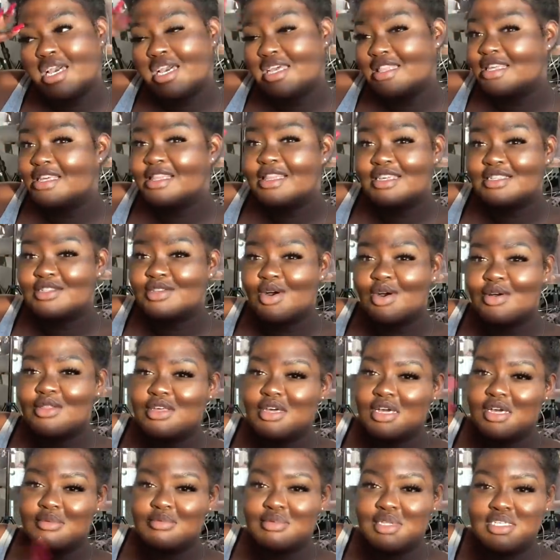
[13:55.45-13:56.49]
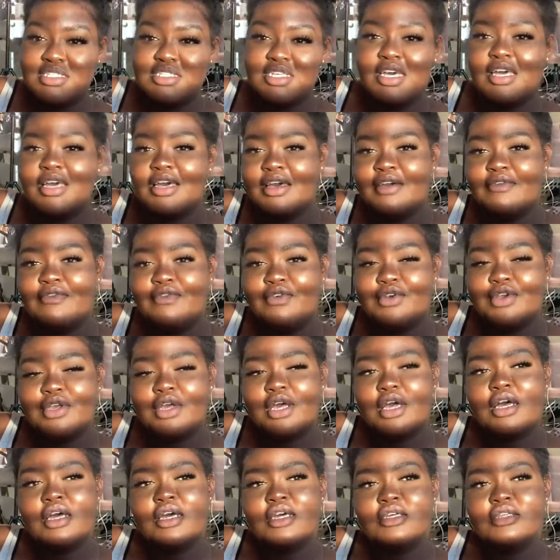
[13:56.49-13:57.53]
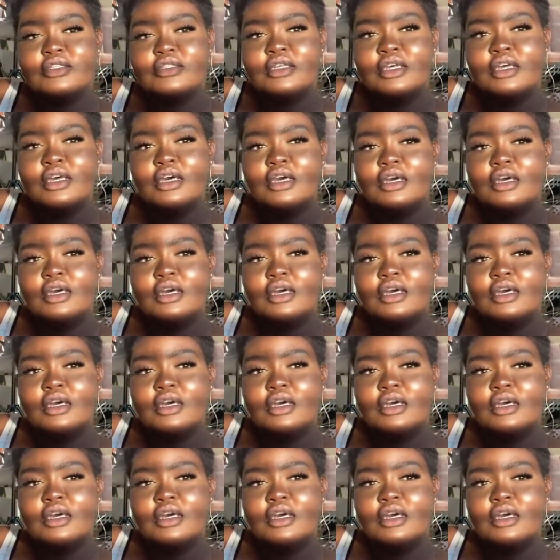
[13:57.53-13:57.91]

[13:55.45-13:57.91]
I think that's all the updates I have for you guys.